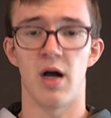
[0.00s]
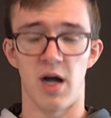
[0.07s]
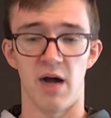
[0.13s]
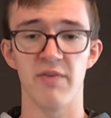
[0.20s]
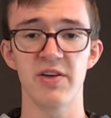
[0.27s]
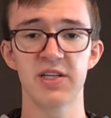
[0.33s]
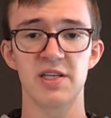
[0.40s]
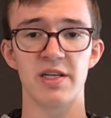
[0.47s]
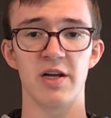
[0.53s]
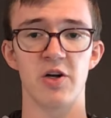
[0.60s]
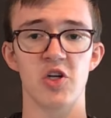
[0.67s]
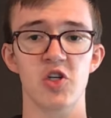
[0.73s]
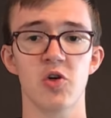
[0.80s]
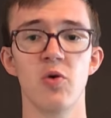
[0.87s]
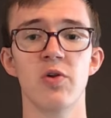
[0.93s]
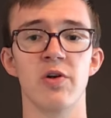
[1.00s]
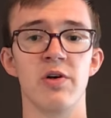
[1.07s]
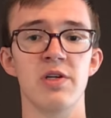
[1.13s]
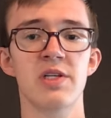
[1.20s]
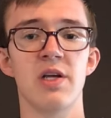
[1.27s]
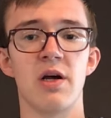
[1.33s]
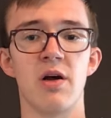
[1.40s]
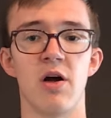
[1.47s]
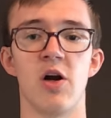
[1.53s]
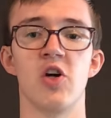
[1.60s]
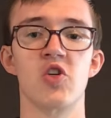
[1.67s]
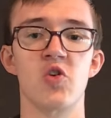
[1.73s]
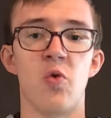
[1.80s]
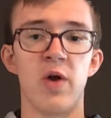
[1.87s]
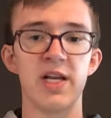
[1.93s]
Obviously, our shoulders are
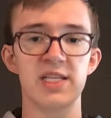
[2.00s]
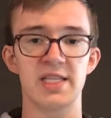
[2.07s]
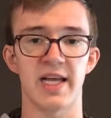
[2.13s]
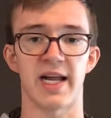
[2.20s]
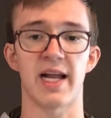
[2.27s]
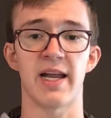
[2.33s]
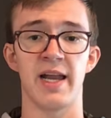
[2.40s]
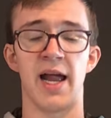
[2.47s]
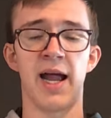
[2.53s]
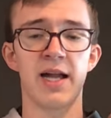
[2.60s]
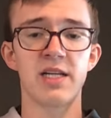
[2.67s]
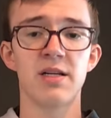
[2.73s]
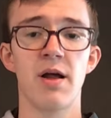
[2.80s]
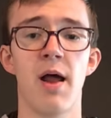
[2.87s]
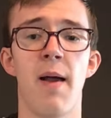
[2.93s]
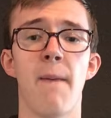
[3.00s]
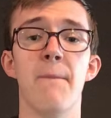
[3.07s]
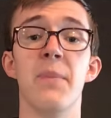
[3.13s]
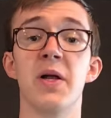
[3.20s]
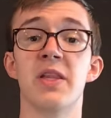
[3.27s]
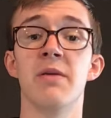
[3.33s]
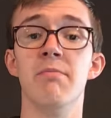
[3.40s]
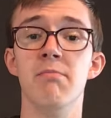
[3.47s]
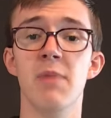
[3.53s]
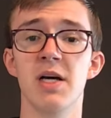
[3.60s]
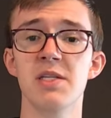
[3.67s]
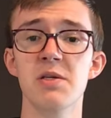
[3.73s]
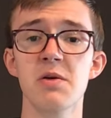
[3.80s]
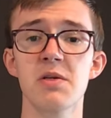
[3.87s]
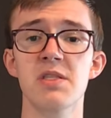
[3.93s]
joints that connect, but the
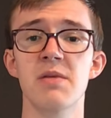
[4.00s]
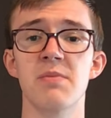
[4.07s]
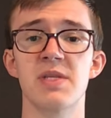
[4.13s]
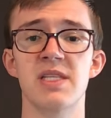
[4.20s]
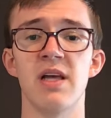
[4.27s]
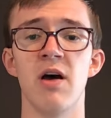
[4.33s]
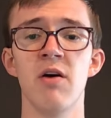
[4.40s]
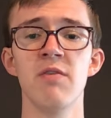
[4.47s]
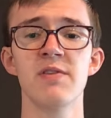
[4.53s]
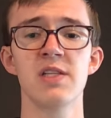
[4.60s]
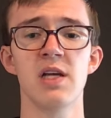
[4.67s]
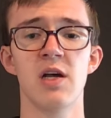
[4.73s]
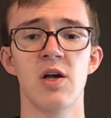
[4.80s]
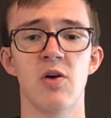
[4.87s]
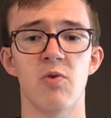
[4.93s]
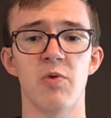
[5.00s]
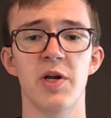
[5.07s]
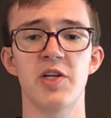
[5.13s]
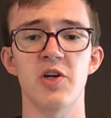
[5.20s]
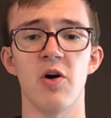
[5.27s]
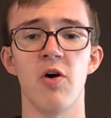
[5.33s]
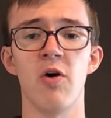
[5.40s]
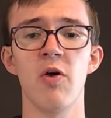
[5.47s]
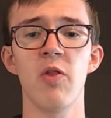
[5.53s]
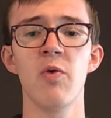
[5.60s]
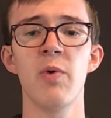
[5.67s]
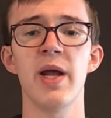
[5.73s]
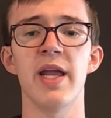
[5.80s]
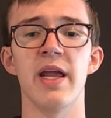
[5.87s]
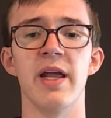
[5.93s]
muscles themselves reach all the
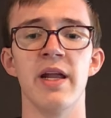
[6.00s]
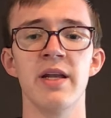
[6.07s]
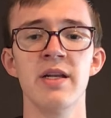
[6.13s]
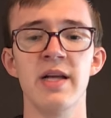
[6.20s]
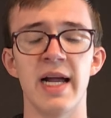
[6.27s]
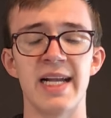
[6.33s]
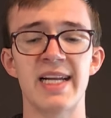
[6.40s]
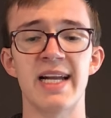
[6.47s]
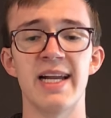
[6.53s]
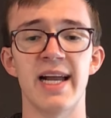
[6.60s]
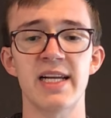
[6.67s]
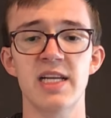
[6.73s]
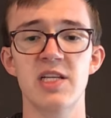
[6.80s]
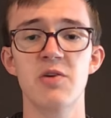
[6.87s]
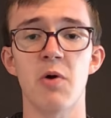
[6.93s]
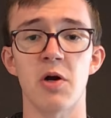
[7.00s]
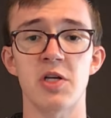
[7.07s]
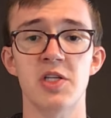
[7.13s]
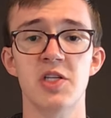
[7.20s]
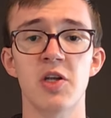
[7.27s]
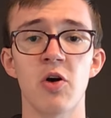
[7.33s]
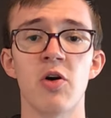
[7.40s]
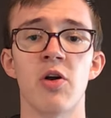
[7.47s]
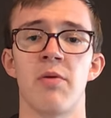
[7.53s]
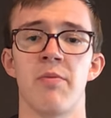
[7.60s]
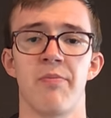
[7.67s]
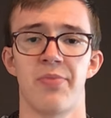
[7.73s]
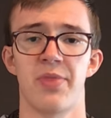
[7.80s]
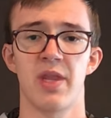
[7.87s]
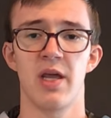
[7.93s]
way in and connect to our sternum.
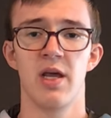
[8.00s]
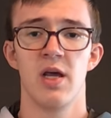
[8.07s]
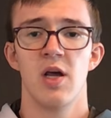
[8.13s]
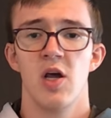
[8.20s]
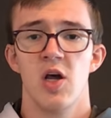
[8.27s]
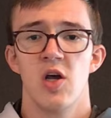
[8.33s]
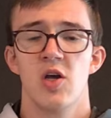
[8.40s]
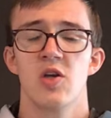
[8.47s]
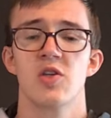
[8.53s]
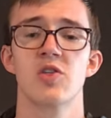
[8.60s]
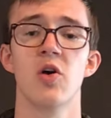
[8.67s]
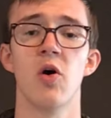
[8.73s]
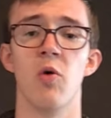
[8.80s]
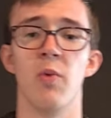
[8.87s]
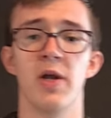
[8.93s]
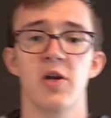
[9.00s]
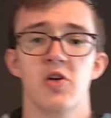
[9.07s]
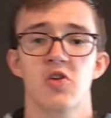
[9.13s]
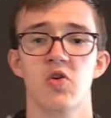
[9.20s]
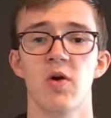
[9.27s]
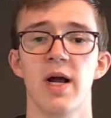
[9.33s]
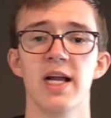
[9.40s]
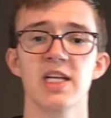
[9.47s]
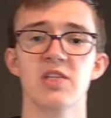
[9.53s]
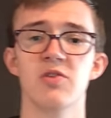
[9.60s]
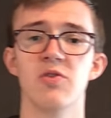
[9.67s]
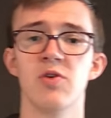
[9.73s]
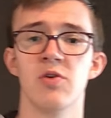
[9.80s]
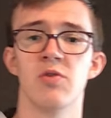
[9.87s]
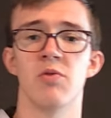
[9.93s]
So when you're trying
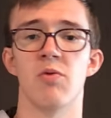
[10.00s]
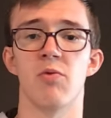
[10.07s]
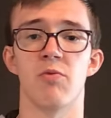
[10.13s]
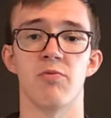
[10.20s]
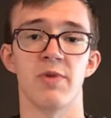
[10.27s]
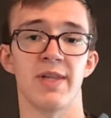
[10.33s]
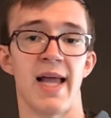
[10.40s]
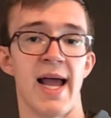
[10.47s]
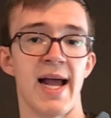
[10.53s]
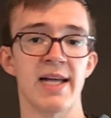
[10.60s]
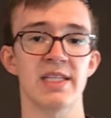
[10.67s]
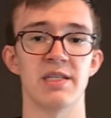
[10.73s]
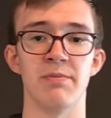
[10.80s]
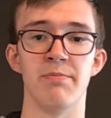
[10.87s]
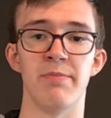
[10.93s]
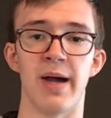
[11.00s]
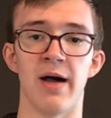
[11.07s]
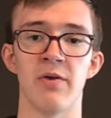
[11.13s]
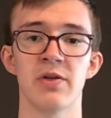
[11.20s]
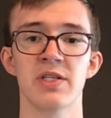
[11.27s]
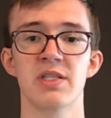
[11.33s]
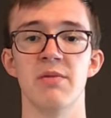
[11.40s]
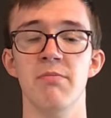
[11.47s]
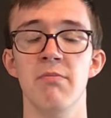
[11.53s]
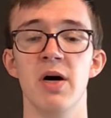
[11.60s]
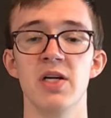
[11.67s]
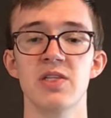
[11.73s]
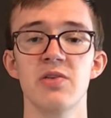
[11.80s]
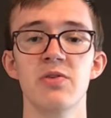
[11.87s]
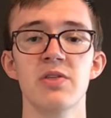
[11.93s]
to relax and balance the
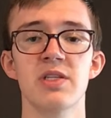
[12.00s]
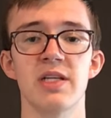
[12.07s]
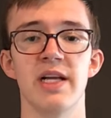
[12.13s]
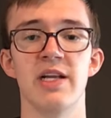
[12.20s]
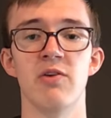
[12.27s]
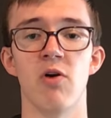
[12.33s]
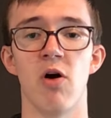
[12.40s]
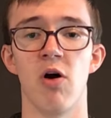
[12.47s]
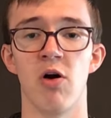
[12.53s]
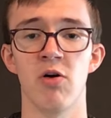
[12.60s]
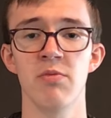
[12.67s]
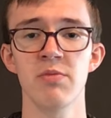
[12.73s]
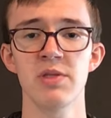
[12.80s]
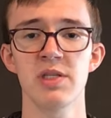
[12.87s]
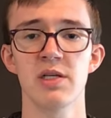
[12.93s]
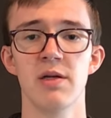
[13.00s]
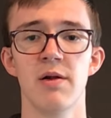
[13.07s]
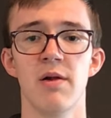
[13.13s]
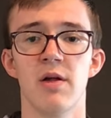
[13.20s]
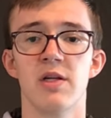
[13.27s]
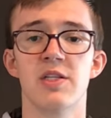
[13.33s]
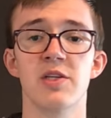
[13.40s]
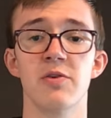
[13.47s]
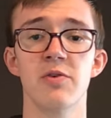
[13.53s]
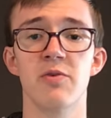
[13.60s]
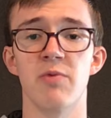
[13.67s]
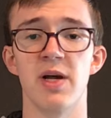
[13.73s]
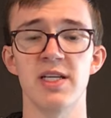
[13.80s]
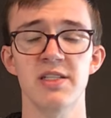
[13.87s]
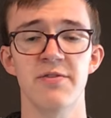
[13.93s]
muscles in your arms to the
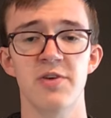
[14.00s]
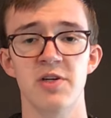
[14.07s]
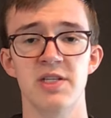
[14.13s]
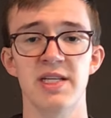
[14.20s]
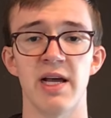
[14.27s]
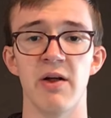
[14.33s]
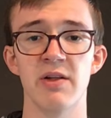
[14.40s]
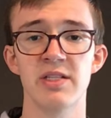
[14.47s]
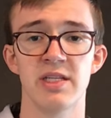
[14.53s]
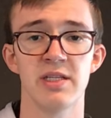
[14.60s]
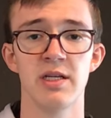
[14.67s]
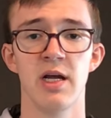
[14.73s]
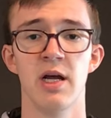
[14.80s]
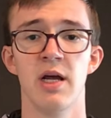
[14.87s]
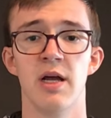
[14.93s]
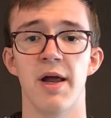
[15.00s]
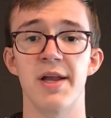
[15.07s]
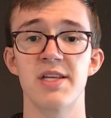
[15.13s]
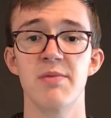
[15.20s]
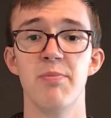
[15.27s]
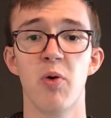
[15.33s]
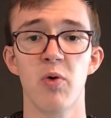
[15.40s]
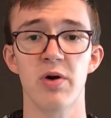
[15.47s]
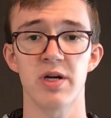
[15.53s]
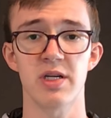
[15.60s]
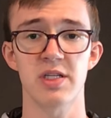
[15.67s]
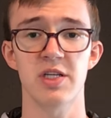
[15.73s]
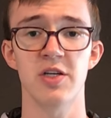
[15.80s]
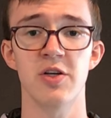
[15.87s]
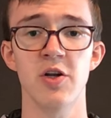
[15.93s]
rest of your skeleton, it's
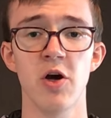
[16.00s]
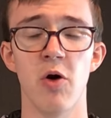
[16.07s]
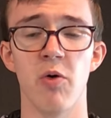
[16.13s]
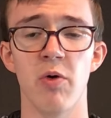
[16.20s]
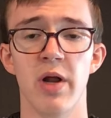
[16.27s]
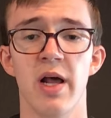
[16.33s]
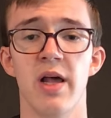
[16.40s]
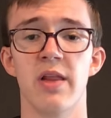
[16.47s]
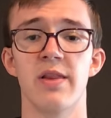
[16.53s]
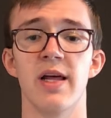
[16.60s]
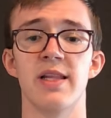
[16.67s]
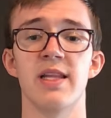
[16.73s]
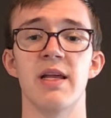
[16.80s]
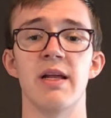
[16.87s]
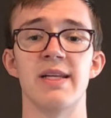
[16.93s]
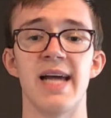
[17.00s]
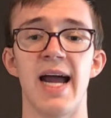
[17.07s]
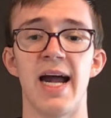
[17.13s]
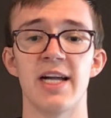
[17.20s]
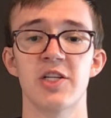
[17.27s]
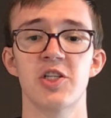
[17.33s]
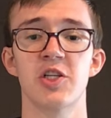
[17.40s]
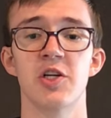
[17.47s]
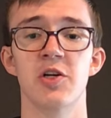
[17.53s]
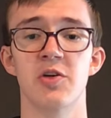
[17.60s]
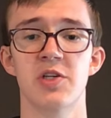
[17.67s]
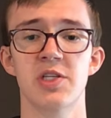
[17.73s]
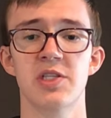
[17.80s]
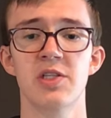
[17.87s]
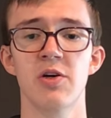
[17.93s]
important to note that they attach to your
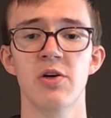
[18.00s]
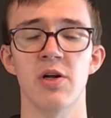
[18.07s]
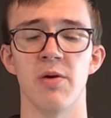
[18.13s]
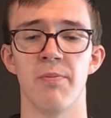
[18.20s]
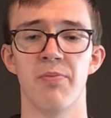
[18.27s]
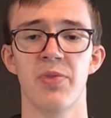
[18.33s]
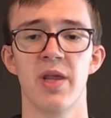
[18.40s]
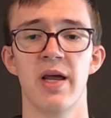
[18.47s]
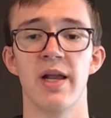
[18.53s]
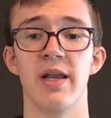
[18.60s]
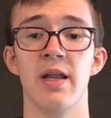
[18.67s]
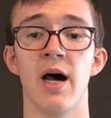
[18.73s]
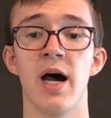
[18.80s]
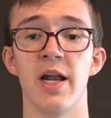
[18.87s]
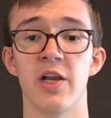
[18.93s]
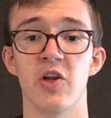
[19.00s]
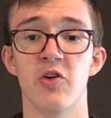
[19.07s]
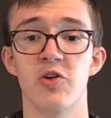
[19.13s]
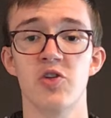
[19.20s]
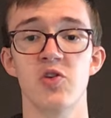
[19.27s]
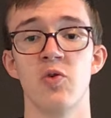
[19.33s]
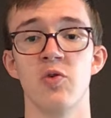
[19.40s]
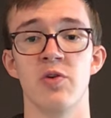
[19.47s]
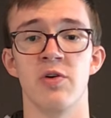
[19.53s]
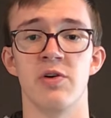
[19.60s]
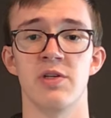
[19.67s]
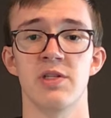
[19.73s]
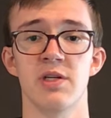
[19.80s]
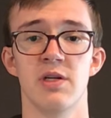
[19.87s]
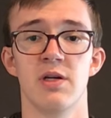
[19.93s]
sternum, not your
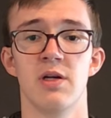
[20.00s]
shoulders.